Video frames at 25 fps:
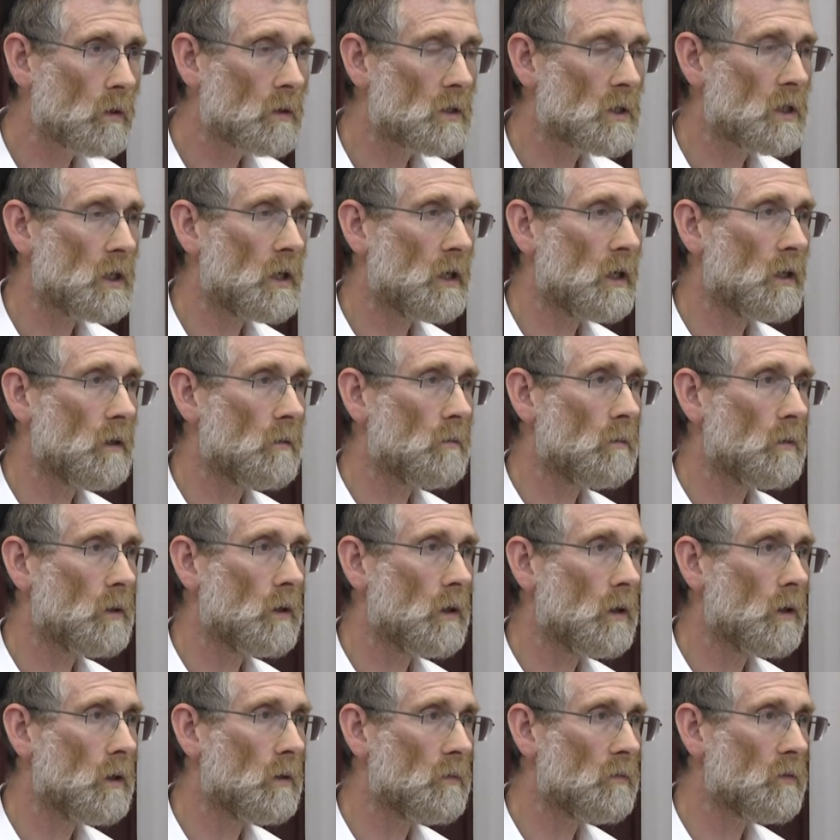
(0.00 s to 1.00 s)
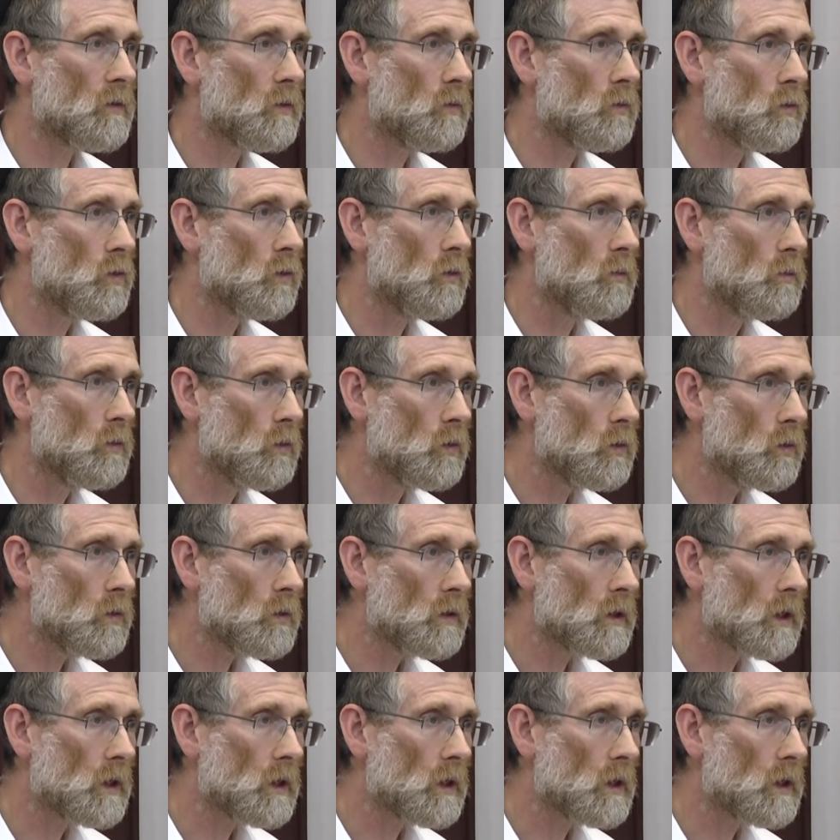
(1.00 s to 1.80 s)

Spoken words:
time of the new moon.